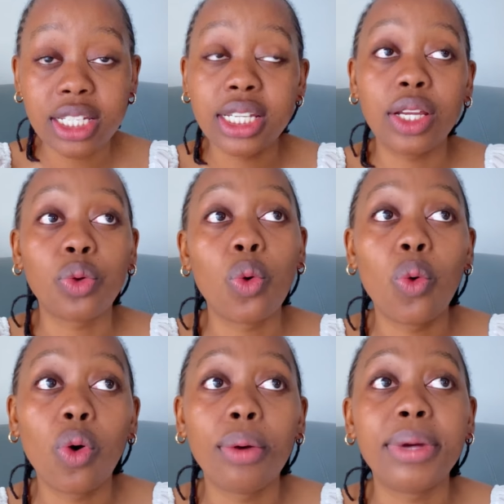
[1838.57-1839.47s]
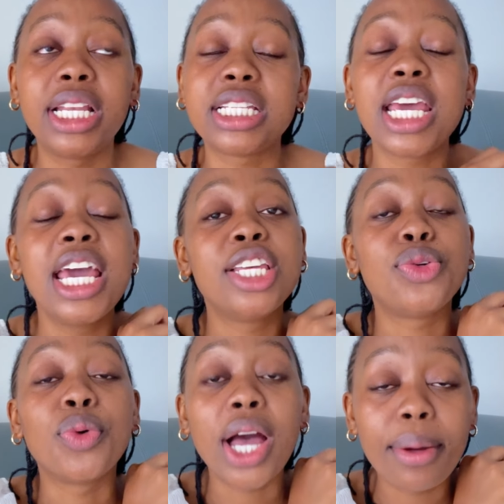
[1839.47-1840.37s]
she can go home, and she
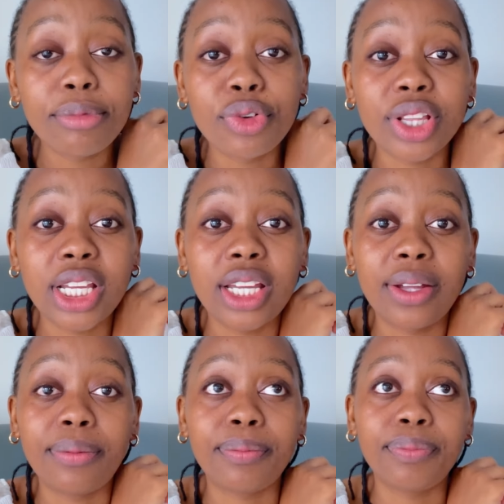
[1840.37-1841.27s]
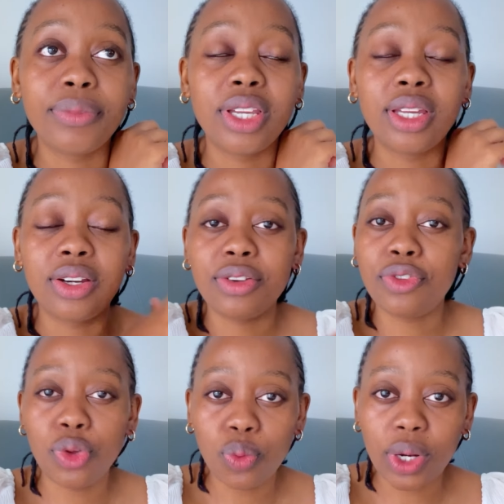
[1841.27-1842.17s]
will come for the
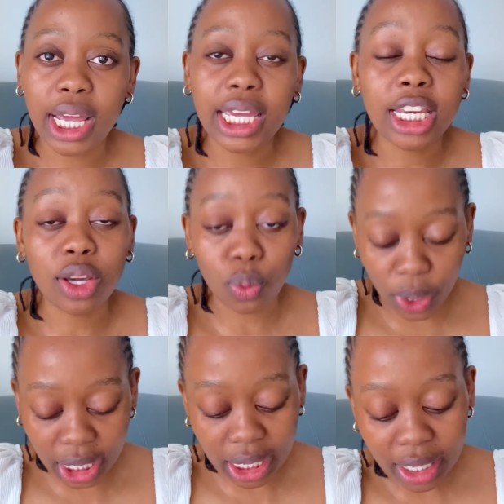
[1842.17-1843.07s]
review like in a week.